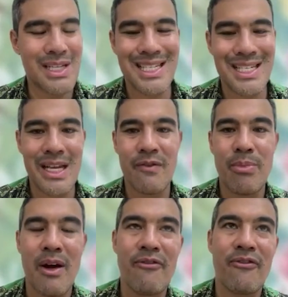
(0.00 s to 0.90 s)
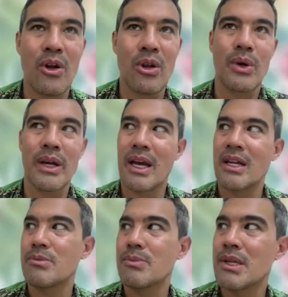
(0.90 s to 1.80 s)
deceived by follower
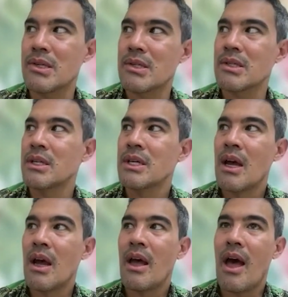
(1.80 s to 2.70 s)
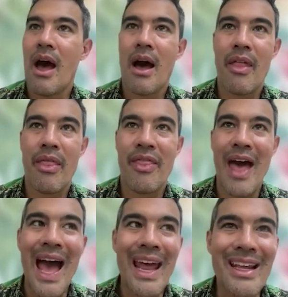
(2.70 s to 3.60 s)
accounts, because
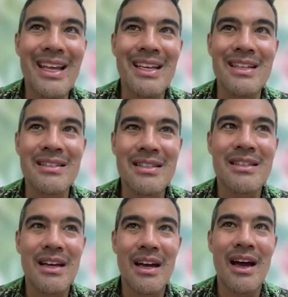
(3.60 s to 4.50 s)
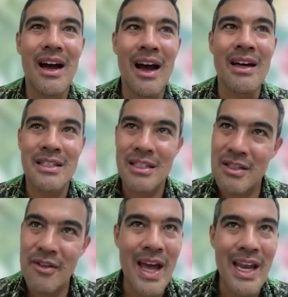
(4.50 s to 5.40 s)
that is
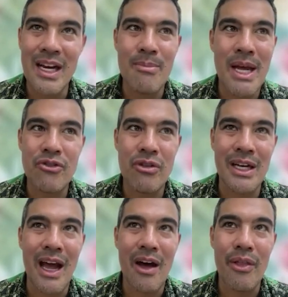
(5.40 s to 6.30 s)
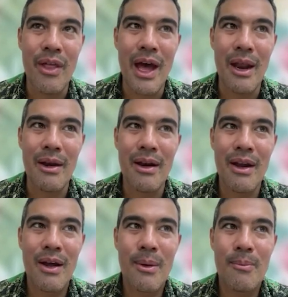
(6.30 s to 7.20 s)
just a vanity metric now that
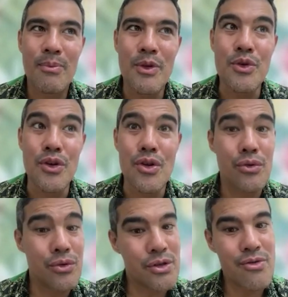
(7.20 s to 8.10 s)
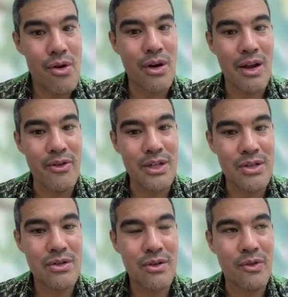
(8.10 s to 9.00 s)
you can use to your own
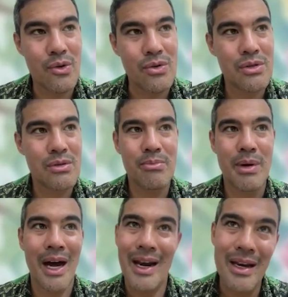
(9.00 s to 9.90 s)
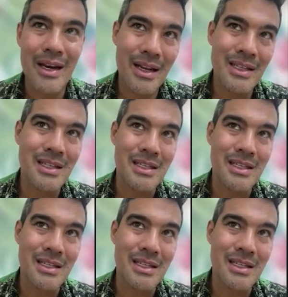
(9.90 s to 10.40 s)
leverage, of course, but it's a